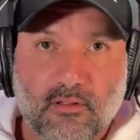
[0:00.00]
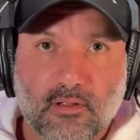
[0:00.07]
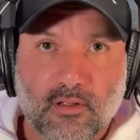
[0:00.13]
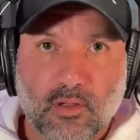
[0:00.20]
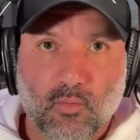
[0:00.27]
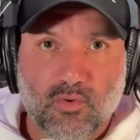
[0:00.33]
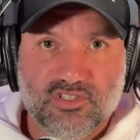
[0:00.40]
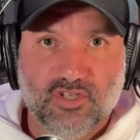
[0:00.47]

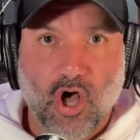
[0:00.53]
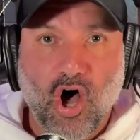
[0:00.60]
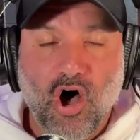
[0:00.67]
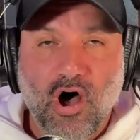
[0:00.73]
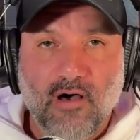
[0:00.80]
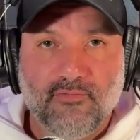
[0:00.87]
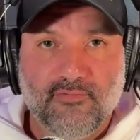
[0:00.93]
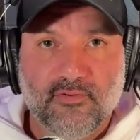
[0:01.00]
was
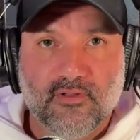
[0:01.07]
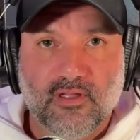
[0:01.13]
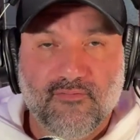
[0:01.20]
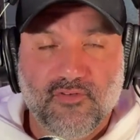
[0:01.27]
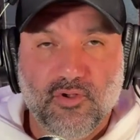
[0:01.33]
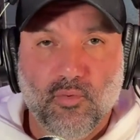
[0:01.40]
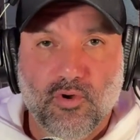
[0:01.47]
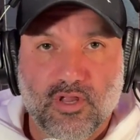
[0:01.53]
off if
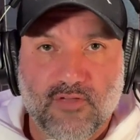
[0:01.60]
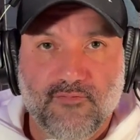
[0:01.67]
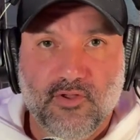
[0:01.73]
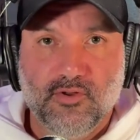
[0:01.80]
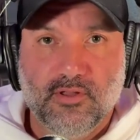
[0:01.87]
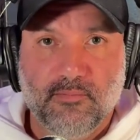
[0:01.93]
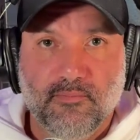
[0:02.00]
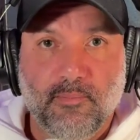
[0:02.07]
you
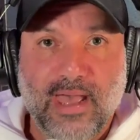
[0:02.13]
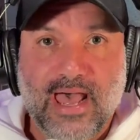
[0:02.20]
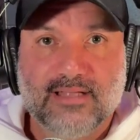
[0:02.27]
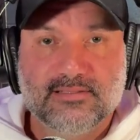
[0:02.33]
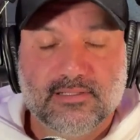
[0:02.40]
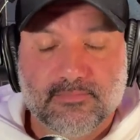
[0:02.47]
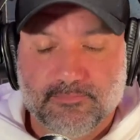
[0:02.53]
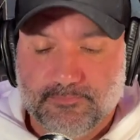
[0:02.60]
didn't pass
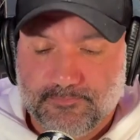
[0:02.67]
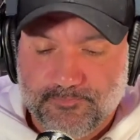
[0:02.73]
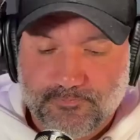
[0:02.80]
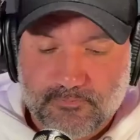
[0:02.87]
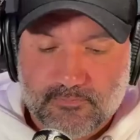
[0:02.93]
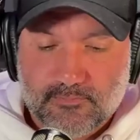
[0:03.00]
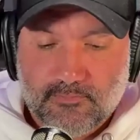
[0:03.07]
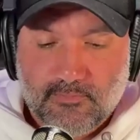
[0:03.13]
it.
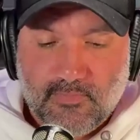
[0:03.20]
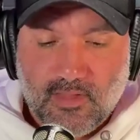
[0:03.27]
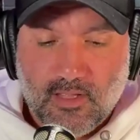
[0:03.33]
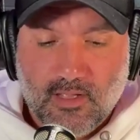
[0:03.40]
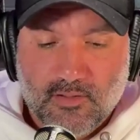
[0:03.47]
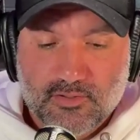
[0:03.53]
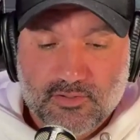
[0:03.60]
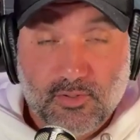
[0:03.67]

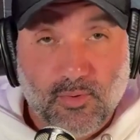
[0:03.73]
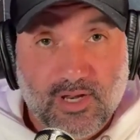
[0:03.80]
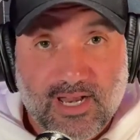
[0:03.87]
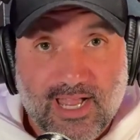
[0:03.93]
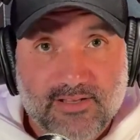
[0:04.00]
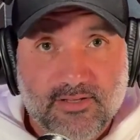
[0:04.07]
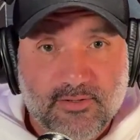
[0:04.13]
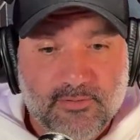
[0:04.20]
So what did I
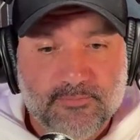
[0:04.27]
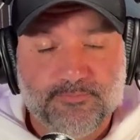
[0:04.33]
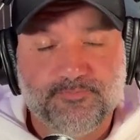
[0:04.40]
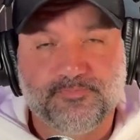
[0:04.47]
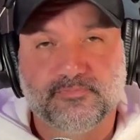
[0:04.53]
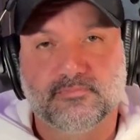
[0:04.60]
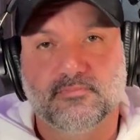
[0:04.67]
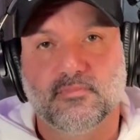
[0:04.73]
do?
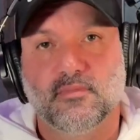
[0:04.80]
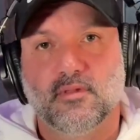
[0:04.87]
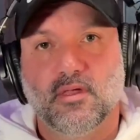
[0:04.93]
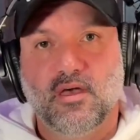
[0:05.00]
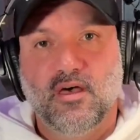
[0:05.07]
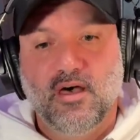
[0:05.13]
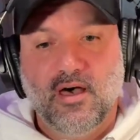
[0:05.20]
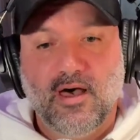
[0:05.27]

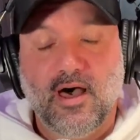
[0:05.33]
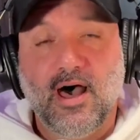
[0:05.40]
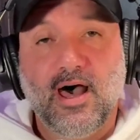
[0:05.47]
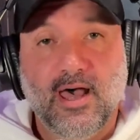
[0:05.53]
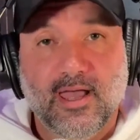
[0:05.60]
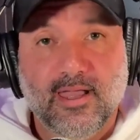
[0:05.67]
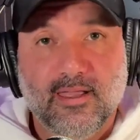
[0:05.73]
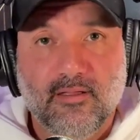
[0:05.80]

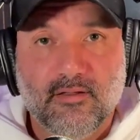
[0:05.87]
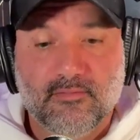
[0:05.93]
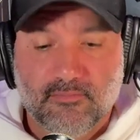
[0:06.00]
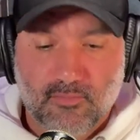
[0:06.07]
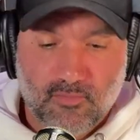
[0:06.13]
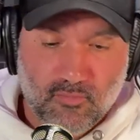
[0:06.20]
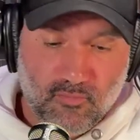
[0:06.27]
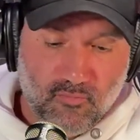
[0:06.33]
I
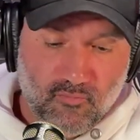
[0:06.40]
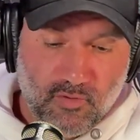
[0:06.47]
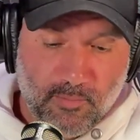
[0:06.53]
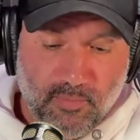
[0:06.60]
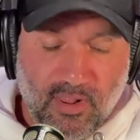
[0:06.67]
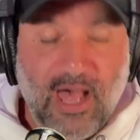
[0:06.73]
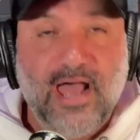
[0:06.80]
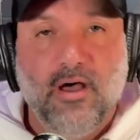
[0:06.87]

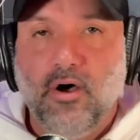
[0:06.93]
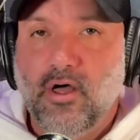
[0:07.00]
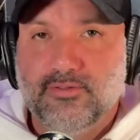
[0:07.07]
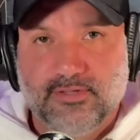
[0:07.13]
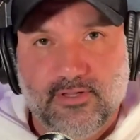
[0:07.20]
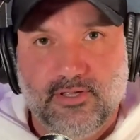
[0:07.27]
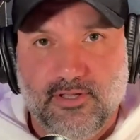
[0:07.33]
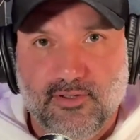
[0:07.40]
reply all to
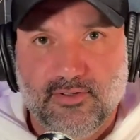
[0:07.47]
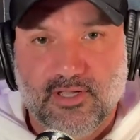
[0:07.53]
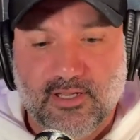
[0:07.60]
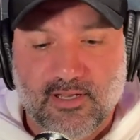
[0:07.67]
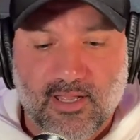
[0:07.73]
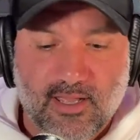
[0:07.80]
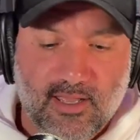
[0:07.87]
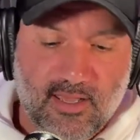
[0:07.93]
the union
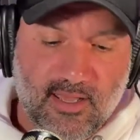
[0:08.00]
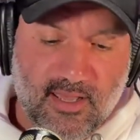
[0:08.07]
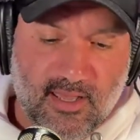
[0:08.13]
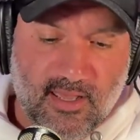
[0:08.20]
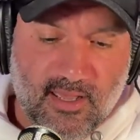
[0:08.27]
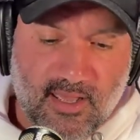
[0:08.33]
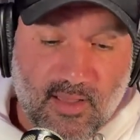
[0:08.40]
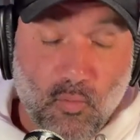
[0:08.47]

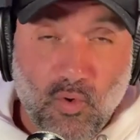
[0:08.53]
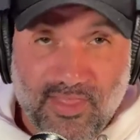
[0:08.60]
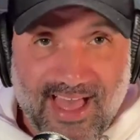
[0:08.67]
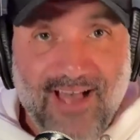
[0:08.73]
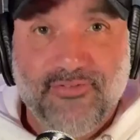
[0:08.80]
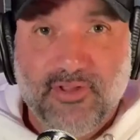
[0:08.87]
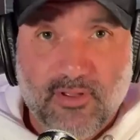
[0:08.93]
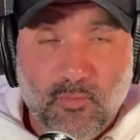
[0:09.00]

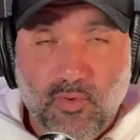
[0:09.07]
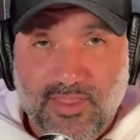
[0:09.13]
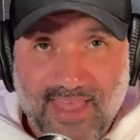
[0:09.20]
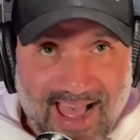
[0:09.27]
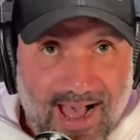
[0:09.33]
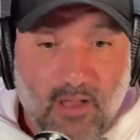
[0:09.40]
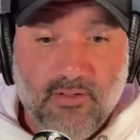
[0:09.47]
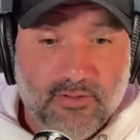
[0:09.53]

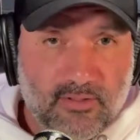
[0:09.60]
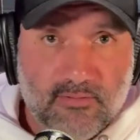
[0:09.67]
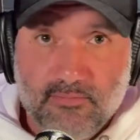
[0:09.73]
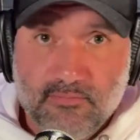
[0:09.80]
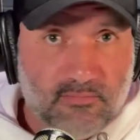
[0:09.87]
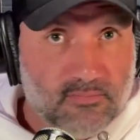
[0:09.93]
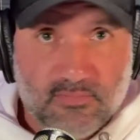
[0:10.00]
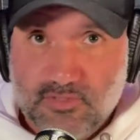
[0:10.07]
without
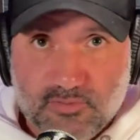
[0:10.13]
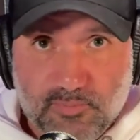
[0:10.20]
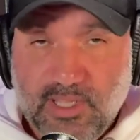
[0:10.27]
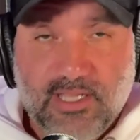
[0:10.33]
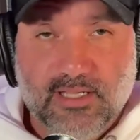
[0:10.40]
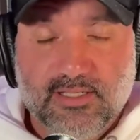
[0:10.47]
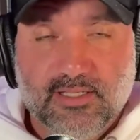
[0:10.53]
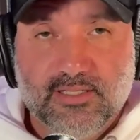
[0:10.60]

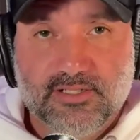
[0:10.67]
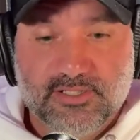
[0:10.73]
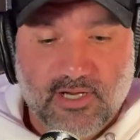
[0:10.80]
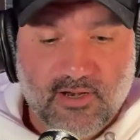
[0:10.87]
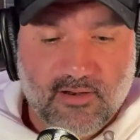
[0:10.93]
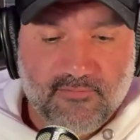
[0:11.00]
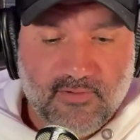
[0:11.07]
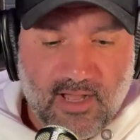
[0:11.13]
speaking to the
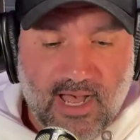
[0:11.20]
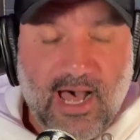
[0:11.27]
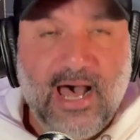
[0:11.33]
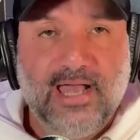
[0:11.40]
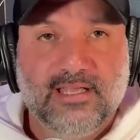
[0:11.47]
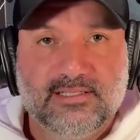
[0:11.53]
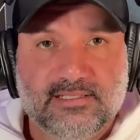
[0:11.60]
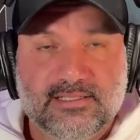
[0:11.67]
sheriff.
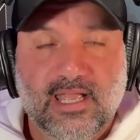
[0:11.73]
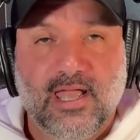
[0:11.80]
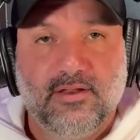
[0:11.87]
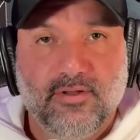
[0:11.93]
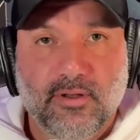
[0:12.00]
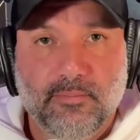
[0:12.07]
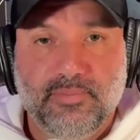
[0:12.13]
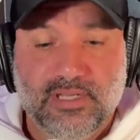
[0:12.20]
I stand
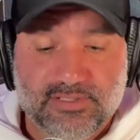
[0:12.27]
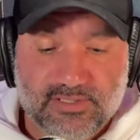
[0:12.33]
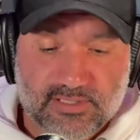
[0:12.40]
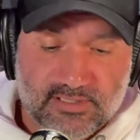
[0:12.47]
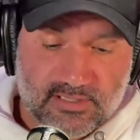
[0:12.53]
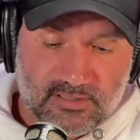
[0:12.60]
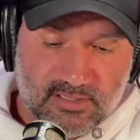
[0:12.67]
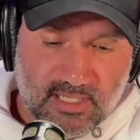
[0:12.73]
on business
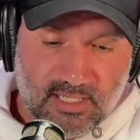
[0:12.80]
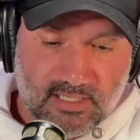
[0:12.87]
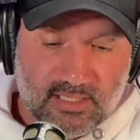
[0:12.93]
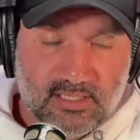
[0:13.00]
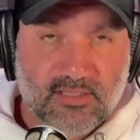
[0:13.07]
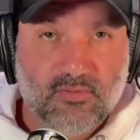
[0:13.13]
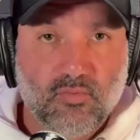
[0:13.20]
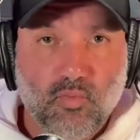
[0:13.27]
and say,
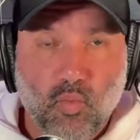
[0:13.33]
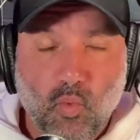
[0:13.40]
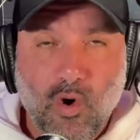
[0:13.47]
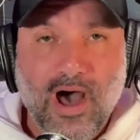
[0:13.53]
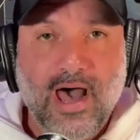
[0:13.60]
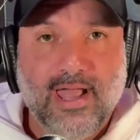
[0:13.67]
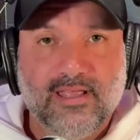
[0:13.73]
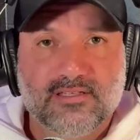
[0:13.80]

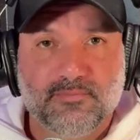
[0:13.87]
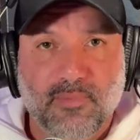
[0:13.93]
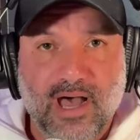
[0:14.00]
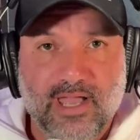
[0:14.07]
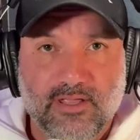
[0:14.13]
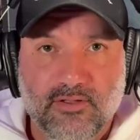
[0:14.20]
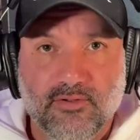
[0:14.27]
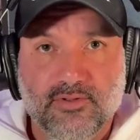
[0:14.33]
why is my
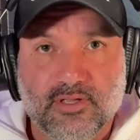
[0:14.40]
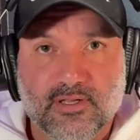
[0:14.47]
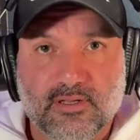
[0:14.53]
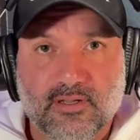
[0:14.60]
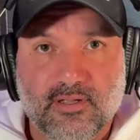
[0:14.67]
union